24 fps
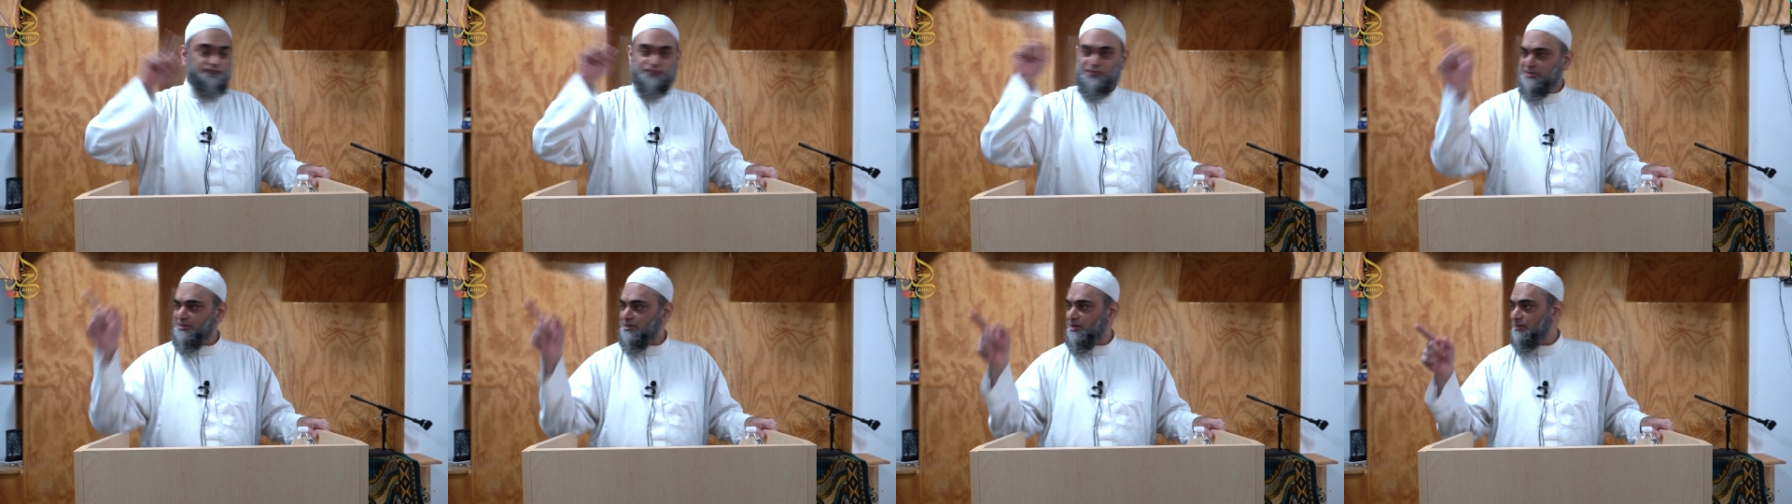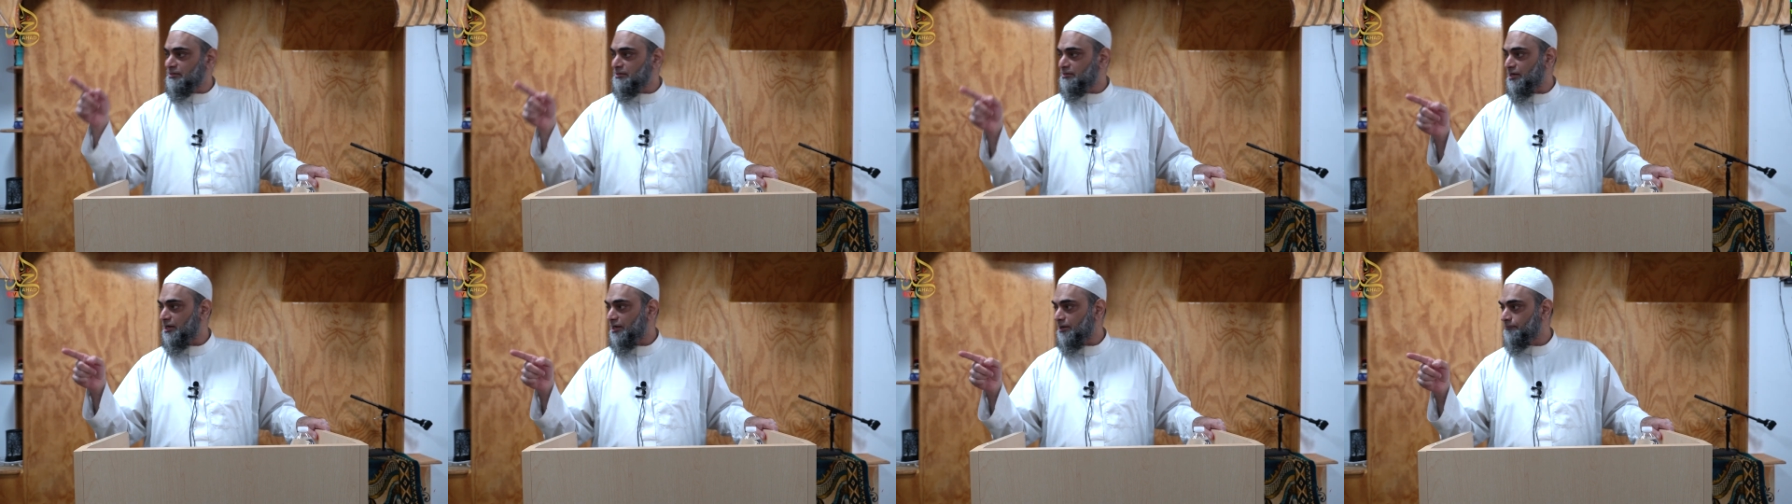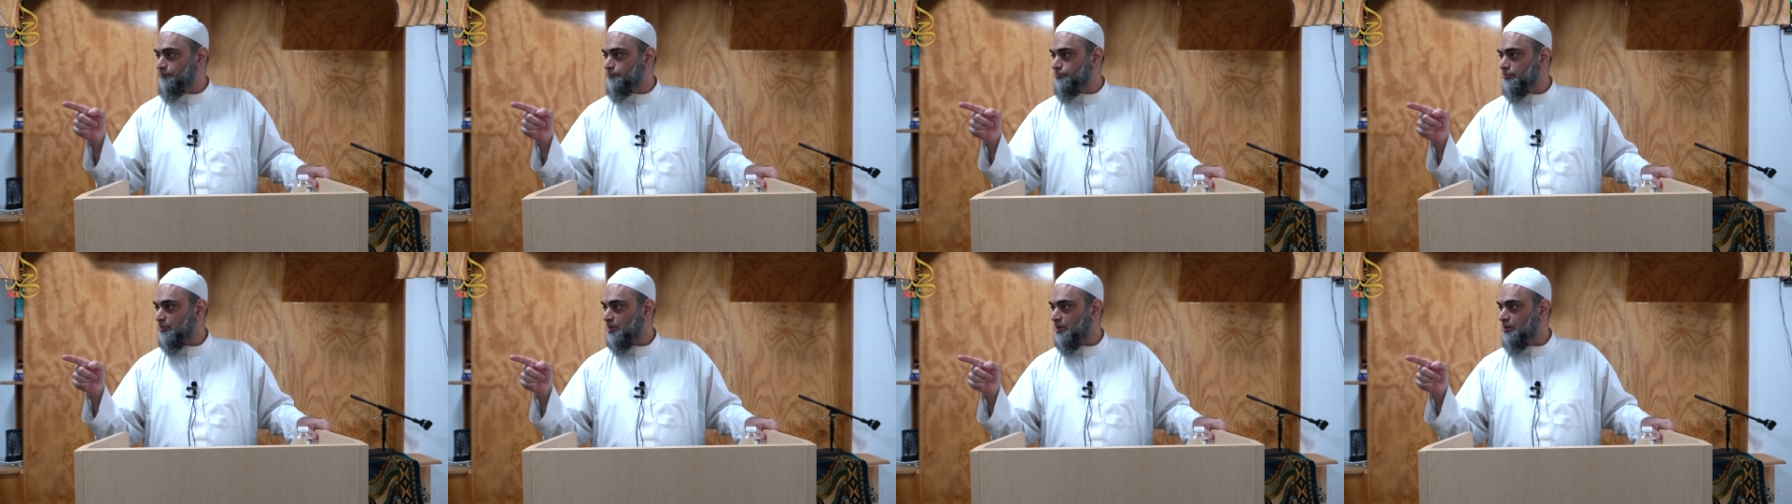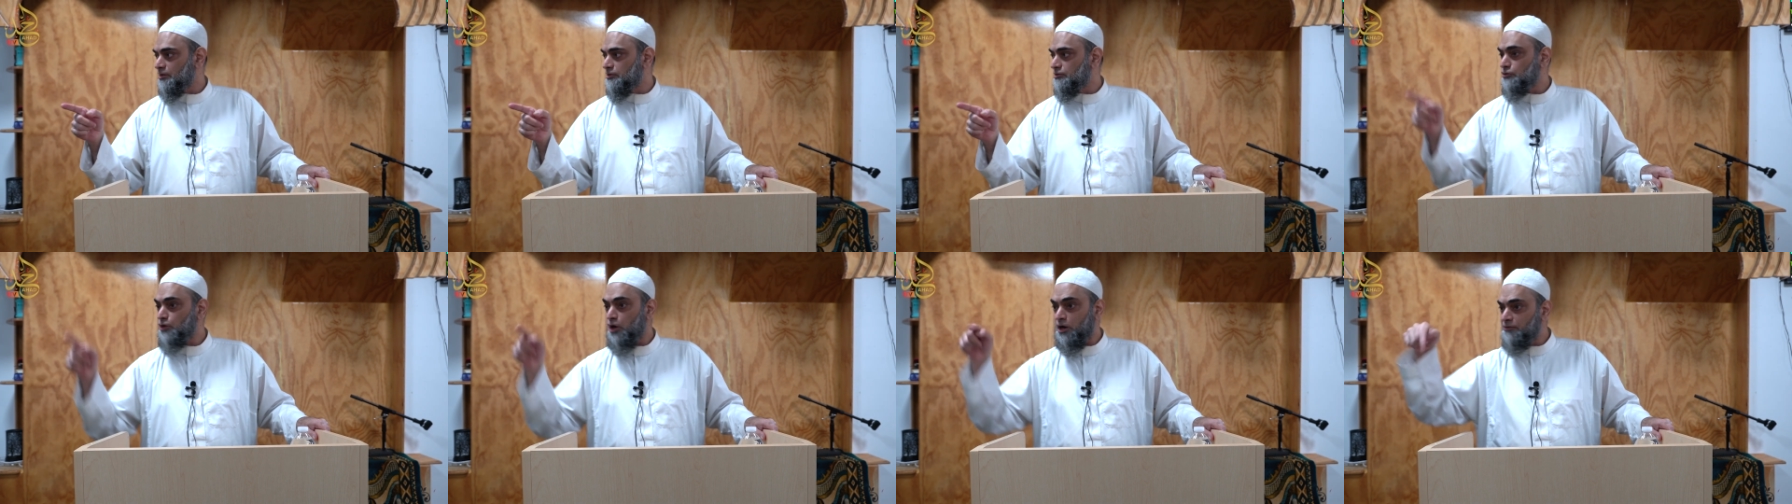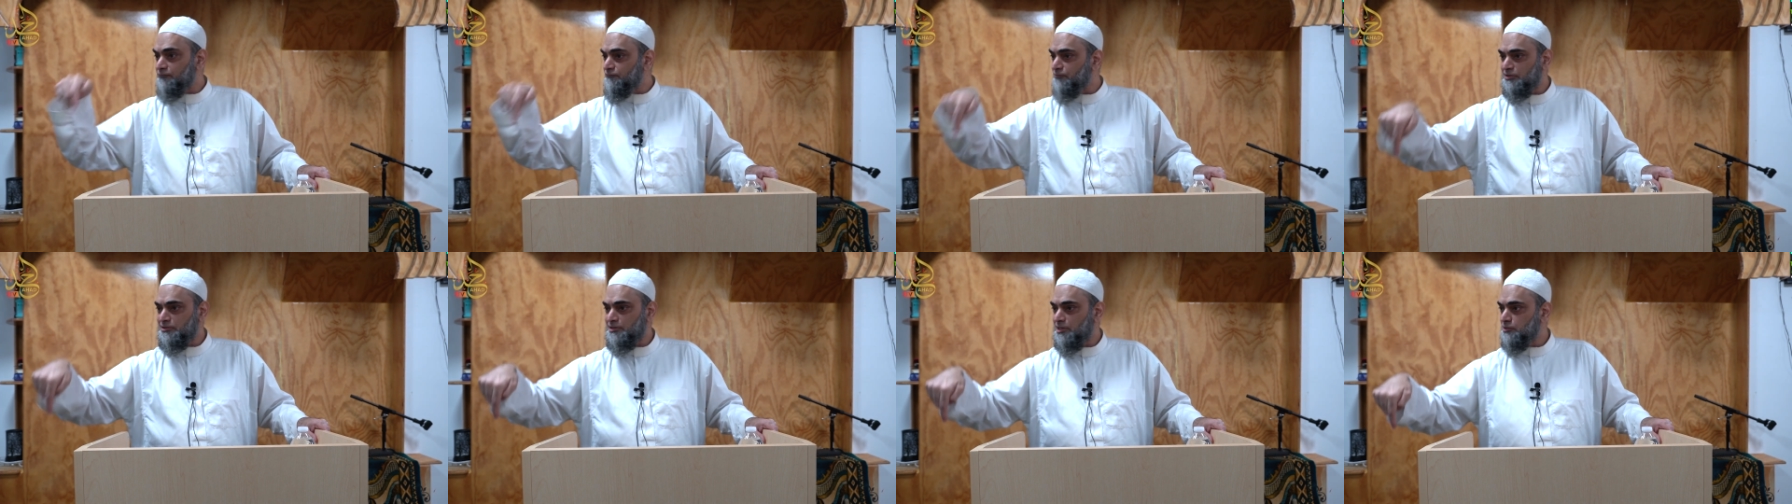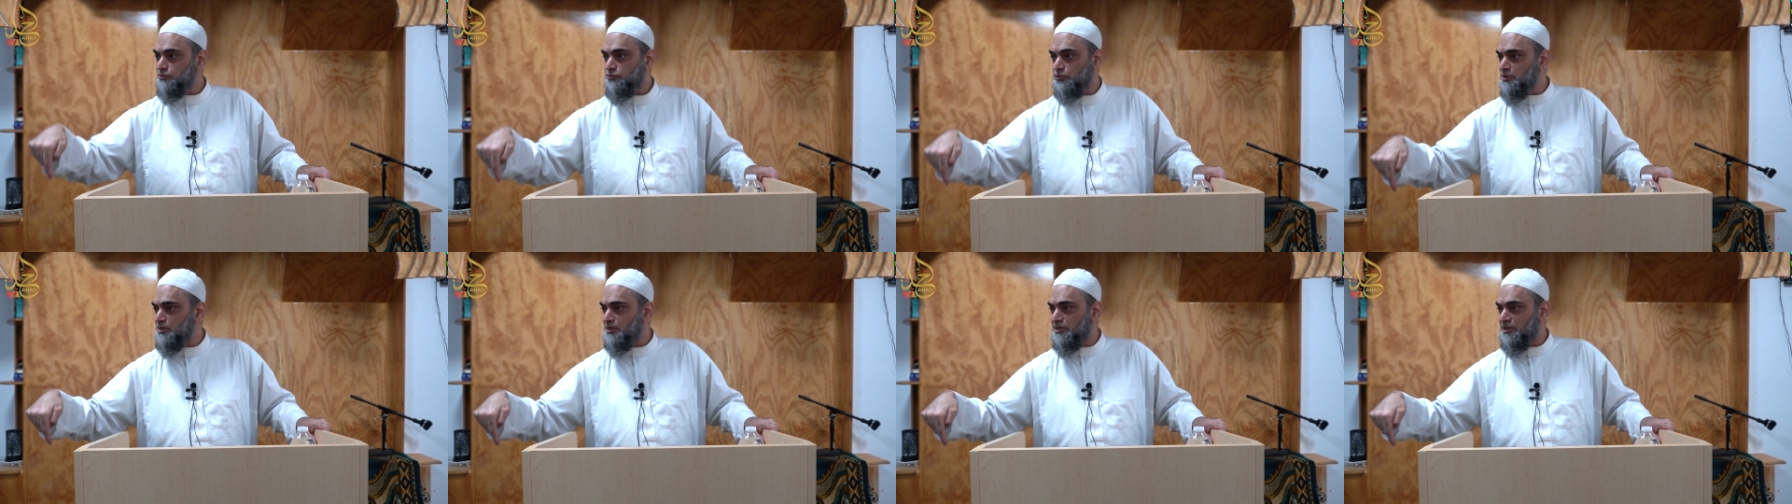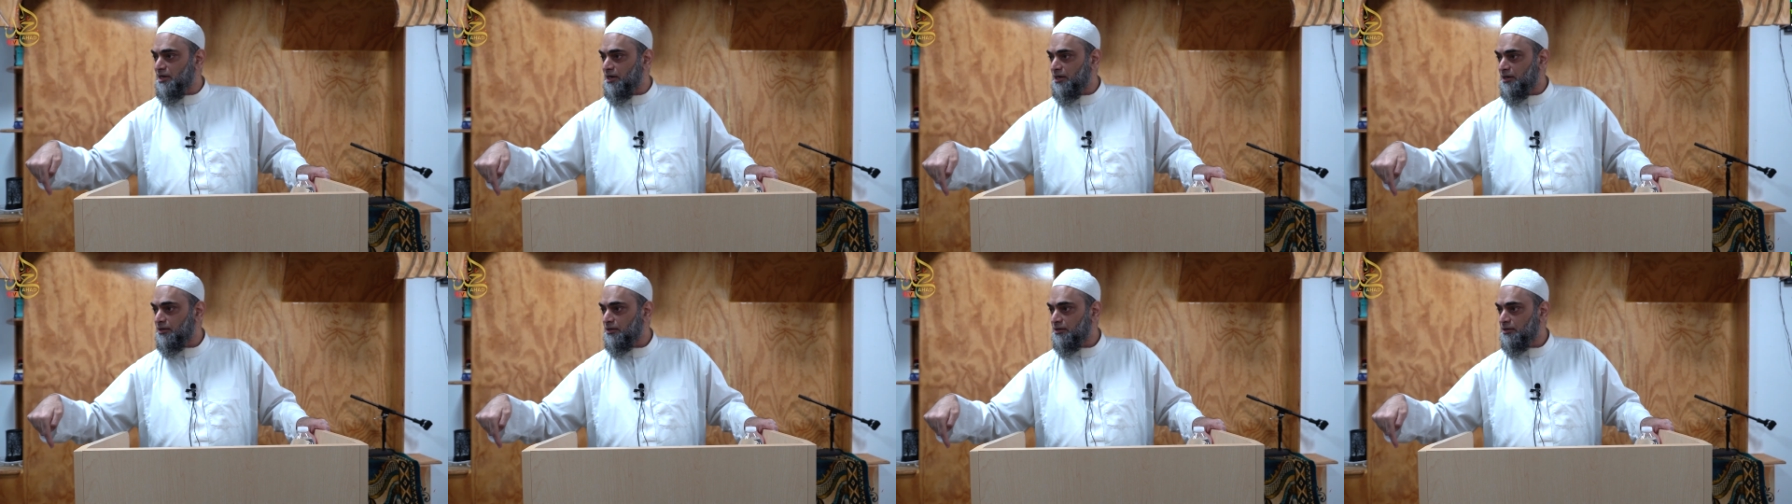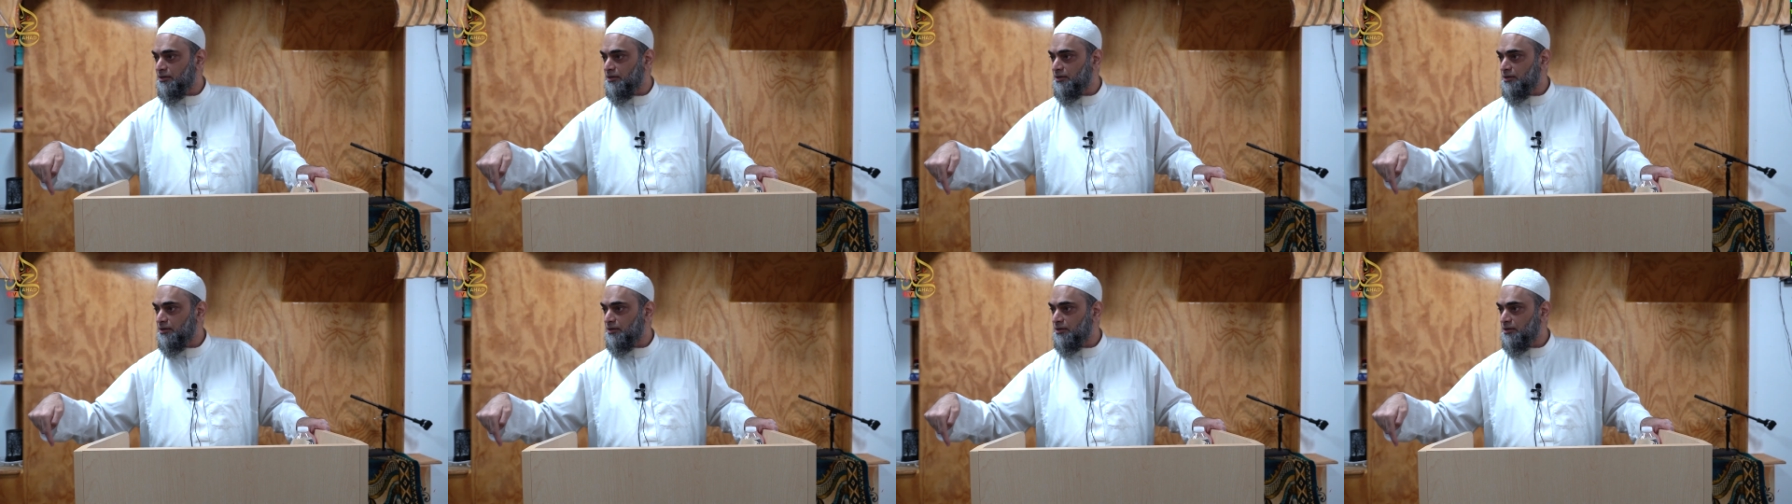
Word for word: with Allah, not with the dunya.